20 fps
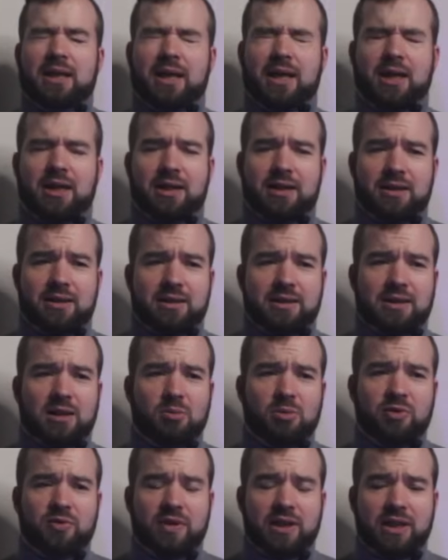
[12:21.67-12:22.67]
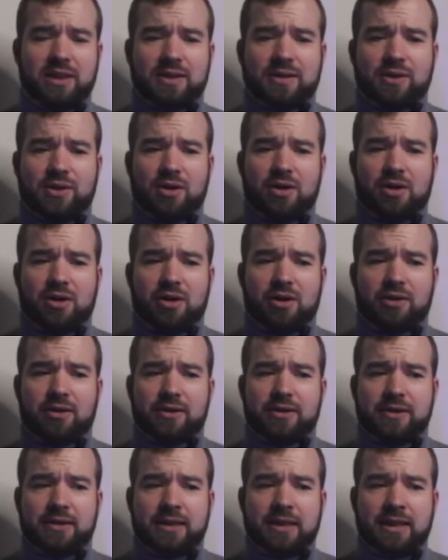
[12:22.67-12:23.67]
and some of us
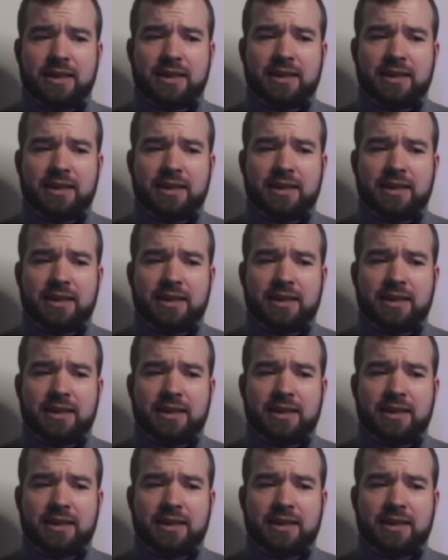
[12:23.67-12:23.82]
are